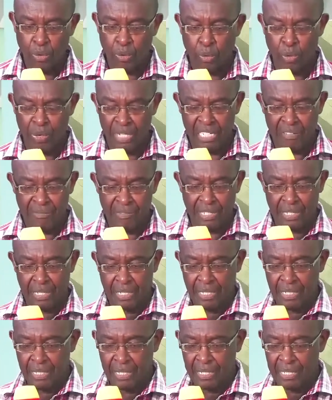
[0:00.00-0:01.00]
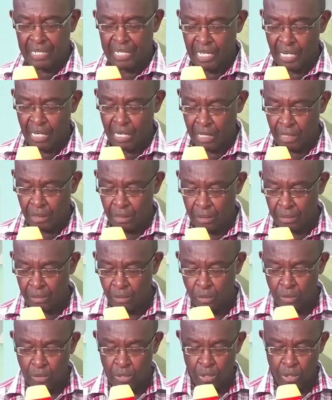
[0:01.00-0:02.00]
whenever there
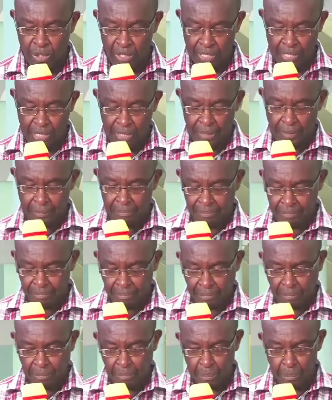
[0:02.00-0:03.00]
was